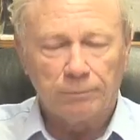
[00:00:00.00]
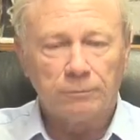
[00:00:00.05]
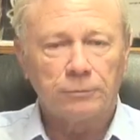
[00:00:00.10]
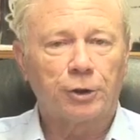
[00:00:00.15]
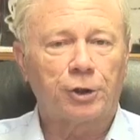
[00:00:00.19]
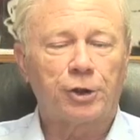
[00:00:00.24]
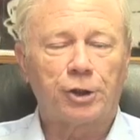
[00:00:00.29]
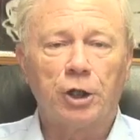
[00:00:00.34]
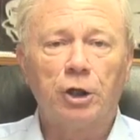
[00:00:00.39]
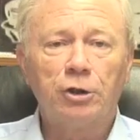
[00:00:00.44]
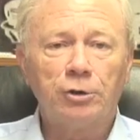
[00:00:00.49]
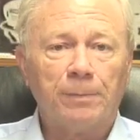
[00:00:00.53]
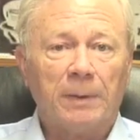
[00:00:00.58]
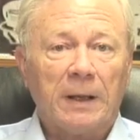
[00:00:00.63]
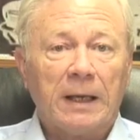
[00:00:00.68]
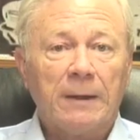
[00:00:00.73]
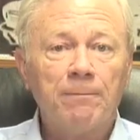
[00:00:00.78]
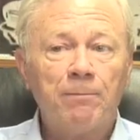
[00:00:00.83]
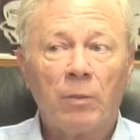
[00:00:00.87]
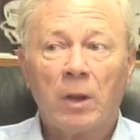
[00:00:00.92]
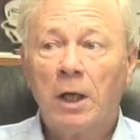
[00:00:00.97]
excuse
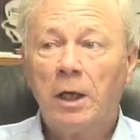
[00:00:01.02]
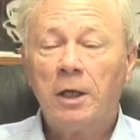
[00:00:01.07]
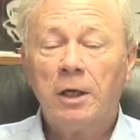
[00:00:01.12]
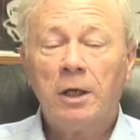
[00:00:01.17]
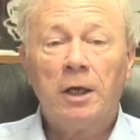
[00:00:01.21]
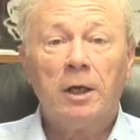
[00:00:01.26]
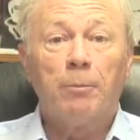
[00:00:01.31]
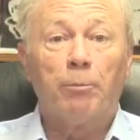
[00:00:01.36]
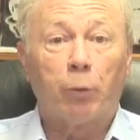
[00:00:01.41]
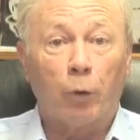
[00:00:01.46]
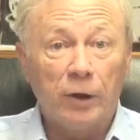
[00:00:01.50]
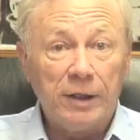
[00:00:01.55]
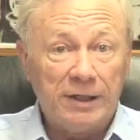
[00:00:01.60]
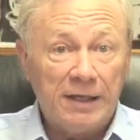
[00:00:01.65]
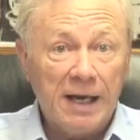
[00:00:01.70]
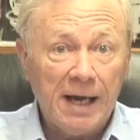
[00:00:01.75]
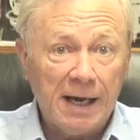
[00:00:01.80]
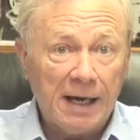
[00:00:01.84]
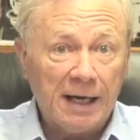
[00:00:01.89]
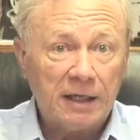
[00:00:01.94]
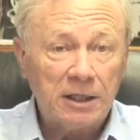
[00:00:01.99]
me,
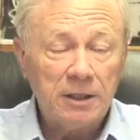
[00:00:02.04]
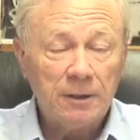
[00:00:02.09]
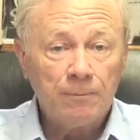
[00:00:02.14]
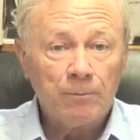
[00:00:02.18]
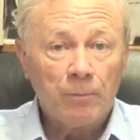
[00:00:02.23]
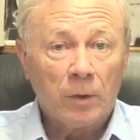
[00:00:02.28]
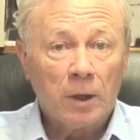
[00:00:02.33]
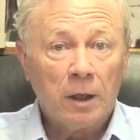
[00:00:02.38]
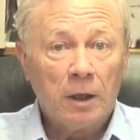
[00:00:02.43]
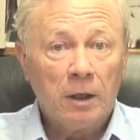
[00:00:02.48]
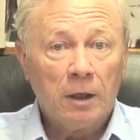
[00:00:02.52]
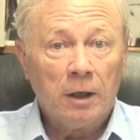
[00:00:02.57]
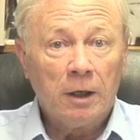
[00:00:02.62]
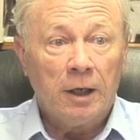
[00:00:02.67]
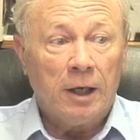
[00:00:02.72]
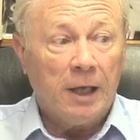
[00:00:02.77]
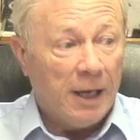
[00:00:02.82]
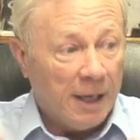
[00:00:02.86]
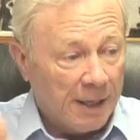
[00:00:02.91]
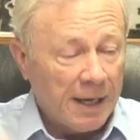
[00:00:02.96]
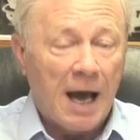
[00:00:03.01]
predict
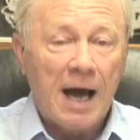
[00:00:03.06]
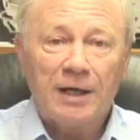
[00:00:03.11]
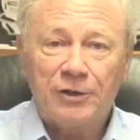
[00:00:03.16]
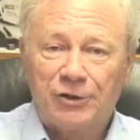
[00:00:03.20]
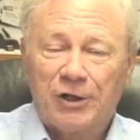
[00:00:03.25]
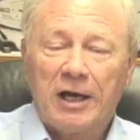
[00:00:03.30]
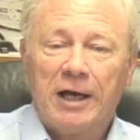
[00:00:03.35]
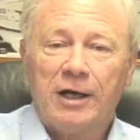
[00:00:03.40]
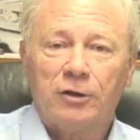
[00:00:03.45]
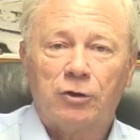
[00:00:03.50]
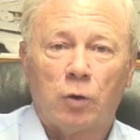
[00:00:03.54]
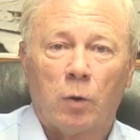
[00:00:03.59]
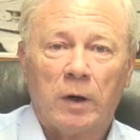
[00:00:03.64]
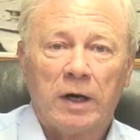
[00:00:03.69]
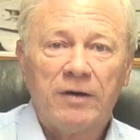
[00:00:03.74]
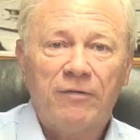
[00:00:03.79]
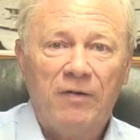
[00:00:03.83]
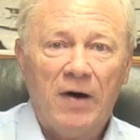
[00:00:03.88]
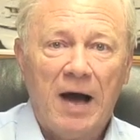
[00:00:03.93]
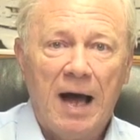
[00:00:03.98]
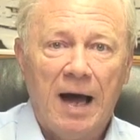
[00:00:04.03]
in Isaiah
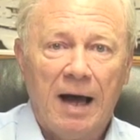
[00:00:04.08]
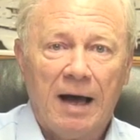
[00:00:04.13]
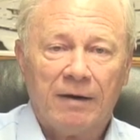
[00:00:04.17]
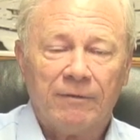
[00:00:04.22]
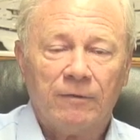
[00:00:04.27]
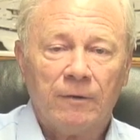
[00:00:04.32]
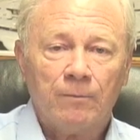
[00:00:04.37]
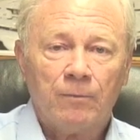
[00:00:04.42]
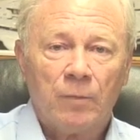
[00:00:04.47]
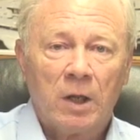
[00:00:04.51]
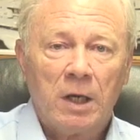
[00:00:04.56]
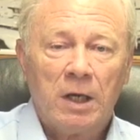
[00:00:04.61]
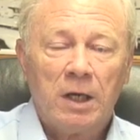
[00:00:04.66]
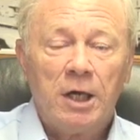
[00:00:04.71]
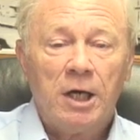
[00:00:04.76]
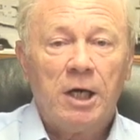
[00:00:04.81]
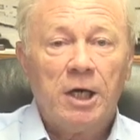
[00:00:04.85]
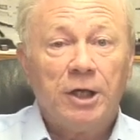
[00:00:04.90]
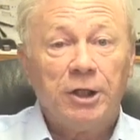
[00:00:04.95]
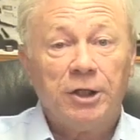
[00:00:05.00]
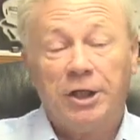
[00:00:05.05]
25?
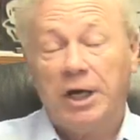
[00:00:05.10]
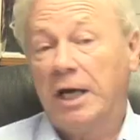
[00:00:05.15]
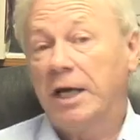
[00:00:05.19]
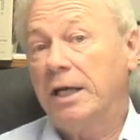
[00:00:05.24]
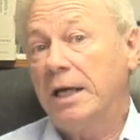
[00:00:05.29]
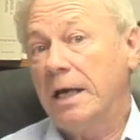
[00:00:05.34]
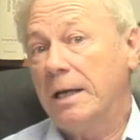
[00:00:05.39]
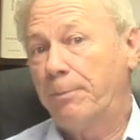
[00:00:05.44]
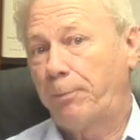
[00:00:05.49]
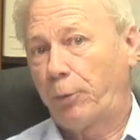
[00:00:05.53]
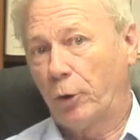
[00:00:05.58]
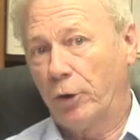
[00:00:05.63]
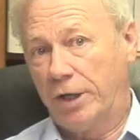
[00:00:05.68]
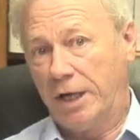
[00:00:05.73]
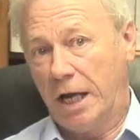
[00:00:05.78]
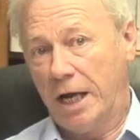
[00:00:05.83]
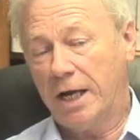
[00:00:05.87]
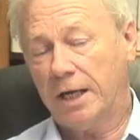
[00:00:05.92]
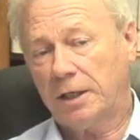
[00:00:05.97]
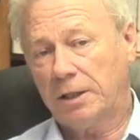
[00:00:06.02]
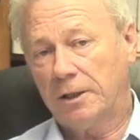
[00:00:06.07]
Did he
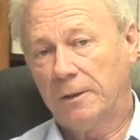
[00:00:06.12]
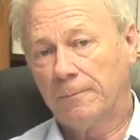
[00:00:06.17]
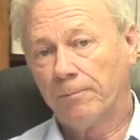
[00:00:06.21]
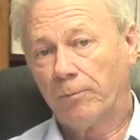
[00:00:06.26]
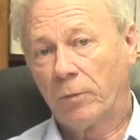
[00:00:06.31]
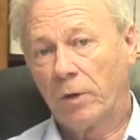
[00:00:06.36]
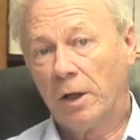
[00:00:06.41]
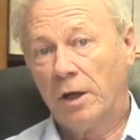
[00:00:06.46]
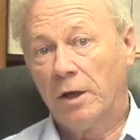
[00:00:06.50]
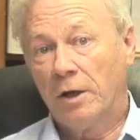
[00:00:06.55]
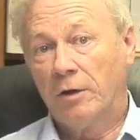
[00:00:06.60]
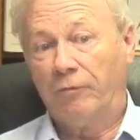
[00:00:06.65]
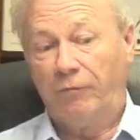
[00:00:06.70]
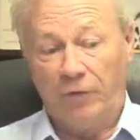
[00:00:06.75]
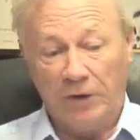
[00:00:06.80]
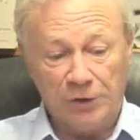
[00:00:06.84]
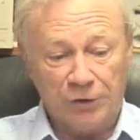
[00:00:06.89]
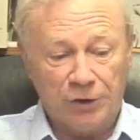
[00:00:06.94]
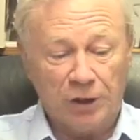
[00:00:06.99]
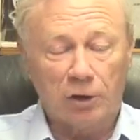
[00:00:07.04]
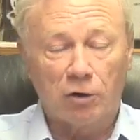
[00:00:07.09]
predict
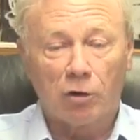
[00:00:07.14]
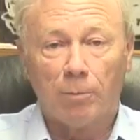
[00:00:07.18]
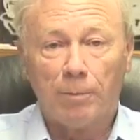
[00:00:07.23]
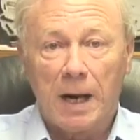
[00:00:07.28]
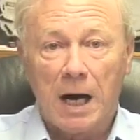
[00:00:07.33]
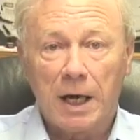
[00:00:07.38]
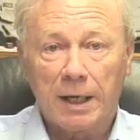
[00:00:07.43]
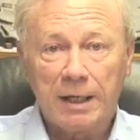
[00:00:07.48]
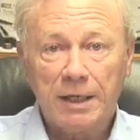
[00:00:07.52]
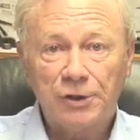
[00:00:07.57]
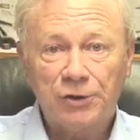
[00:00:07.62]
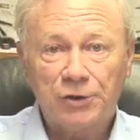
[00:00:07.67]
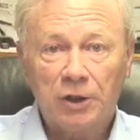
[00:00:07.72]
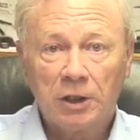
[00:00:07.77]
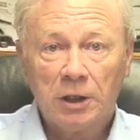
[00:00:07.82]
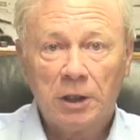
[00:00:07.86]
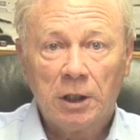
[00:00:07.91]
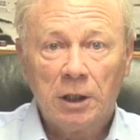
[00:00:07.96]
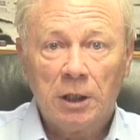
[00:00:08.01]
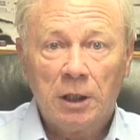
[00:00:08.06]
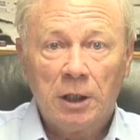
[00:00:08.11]
physical bodies
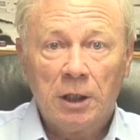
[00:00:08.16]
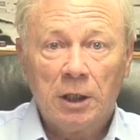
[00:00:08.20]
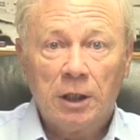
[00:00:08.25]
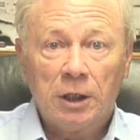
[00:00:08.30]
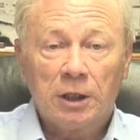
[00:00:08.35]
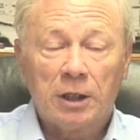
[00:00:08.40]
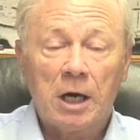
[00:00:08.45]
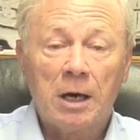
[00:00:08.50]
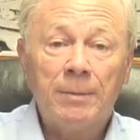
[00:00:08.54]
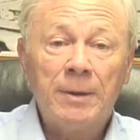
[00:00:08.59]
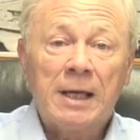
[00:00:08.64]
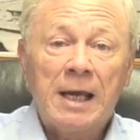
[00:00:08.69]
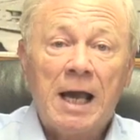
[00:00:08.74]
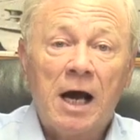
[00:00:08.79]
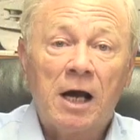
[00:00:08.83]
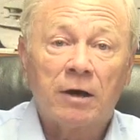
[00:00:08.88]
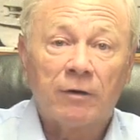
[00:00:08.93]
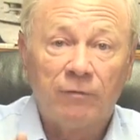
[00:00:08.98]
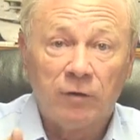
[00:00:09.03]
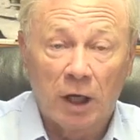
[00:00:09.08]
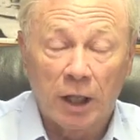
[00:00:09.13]
coming
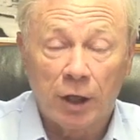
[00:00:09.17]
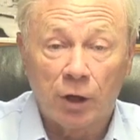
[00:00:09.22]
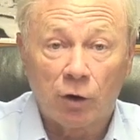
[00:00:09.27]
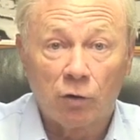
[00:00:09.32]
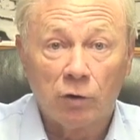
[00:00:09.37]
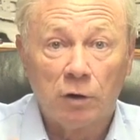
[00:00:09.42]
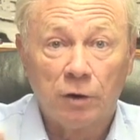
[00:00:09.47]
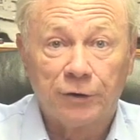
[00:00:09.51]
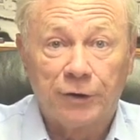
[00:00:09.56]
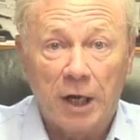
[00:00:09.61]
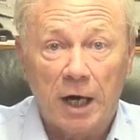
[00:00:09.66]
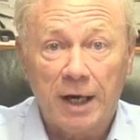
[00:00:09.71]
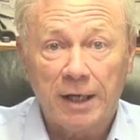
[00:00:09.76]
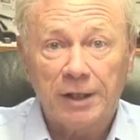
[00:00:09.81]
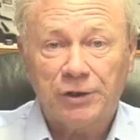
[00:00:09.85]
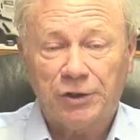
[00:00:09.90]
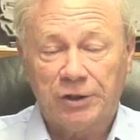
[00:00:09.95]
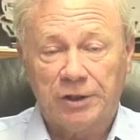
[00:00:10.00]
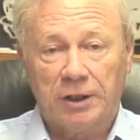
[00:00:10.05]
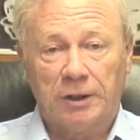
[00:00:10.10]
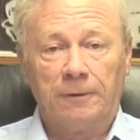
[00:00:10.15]
out of literal
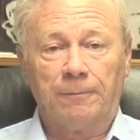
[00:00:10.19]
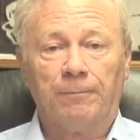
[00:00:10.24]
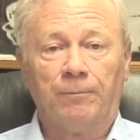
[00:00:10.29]
dust?